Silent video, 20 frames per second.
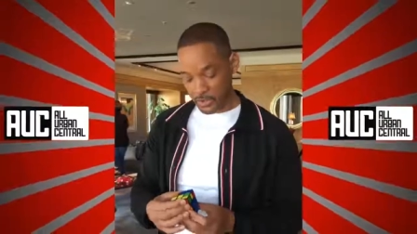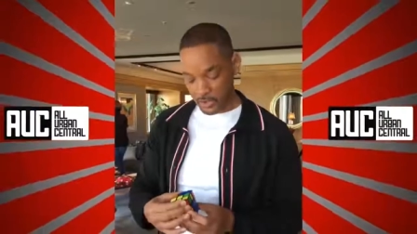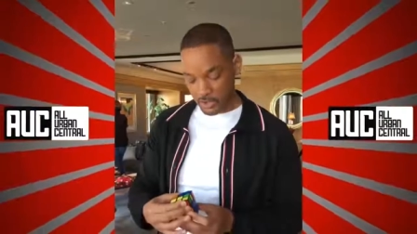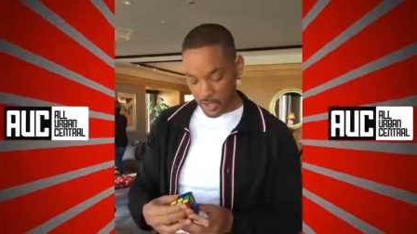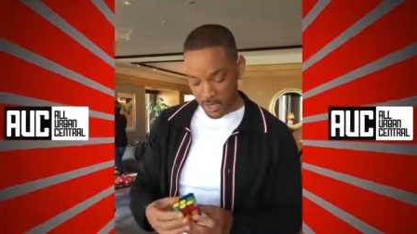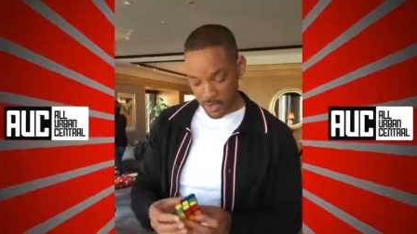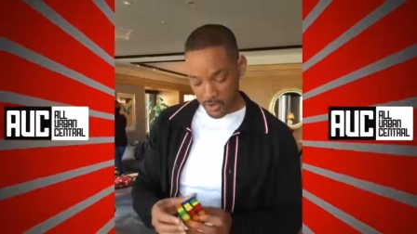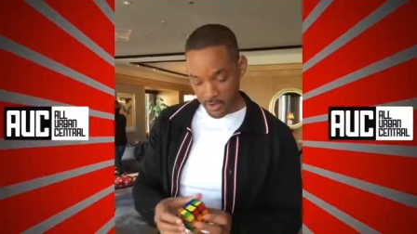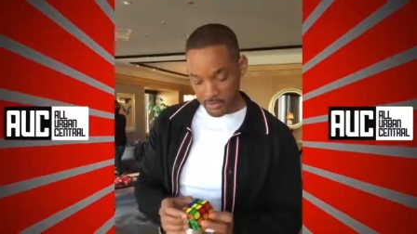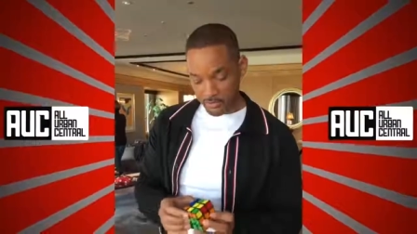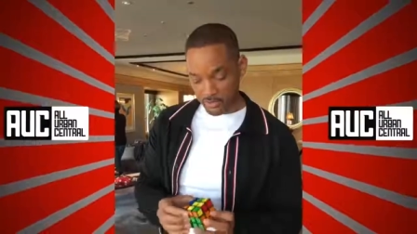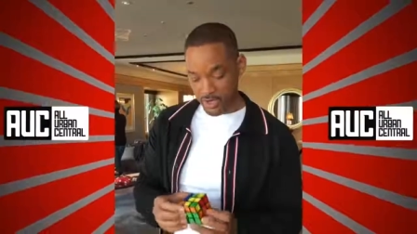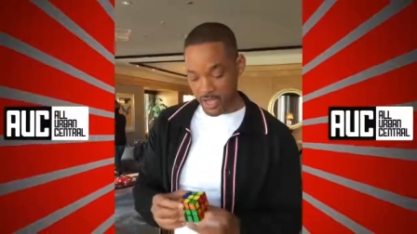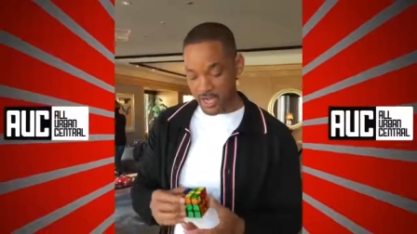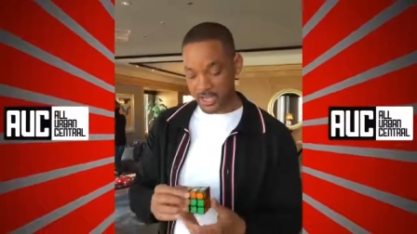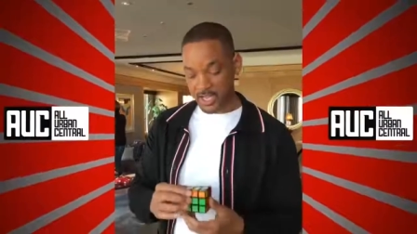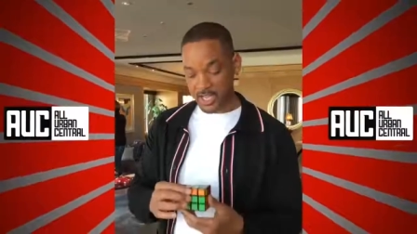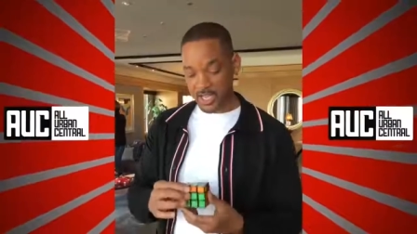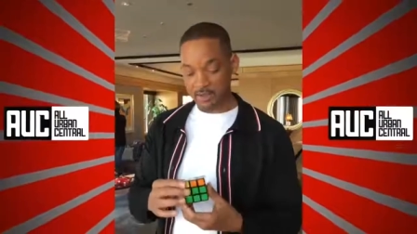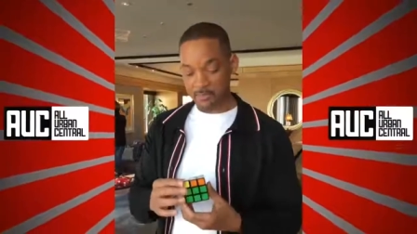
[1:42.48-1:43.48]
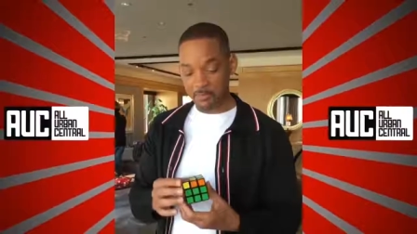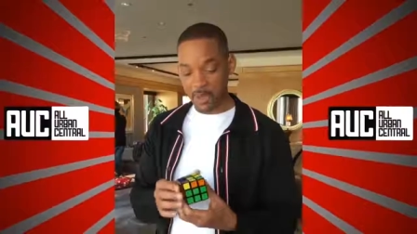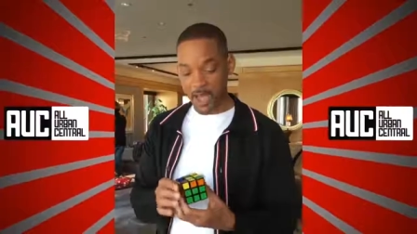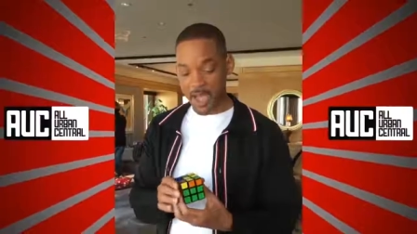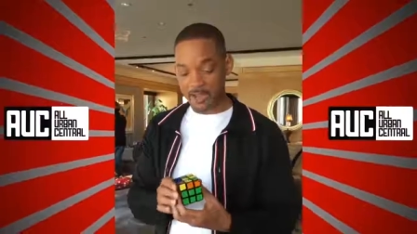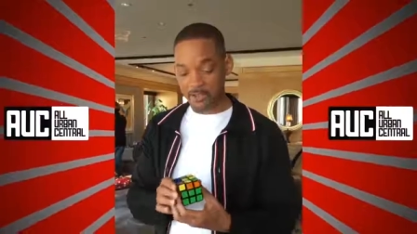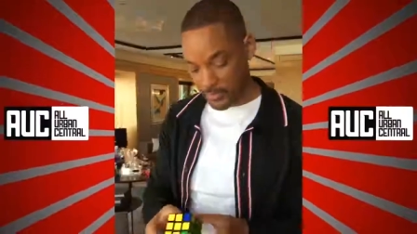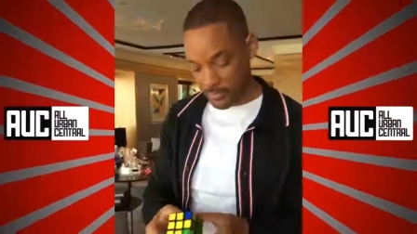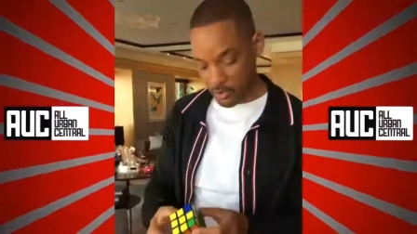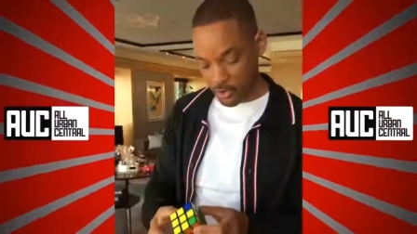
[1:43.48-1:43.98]
So I'm trying to get it
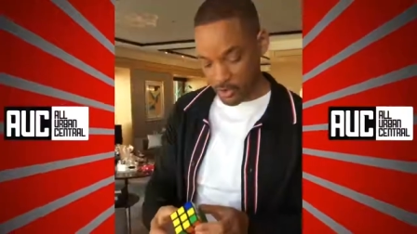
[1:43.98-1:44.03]
back.